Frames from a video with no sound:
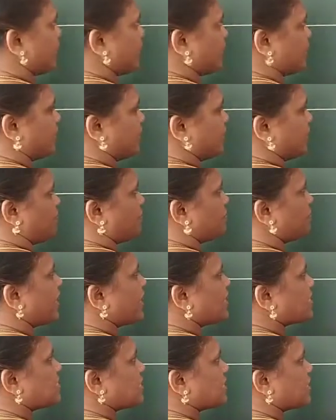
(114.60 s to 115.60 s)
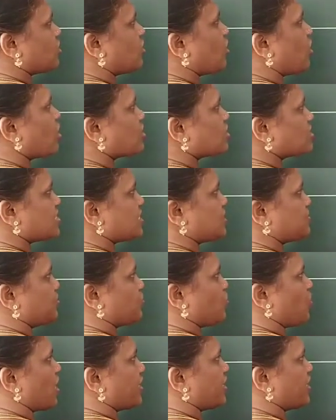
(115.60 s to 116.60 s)
criteria, basic
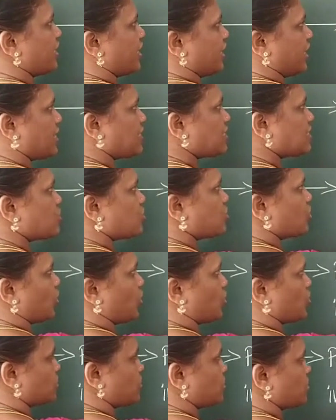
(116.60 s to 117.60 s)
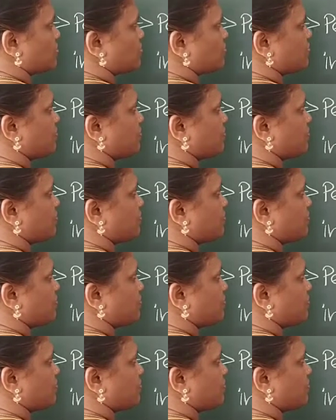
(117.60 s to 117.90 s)
concept what he has chose.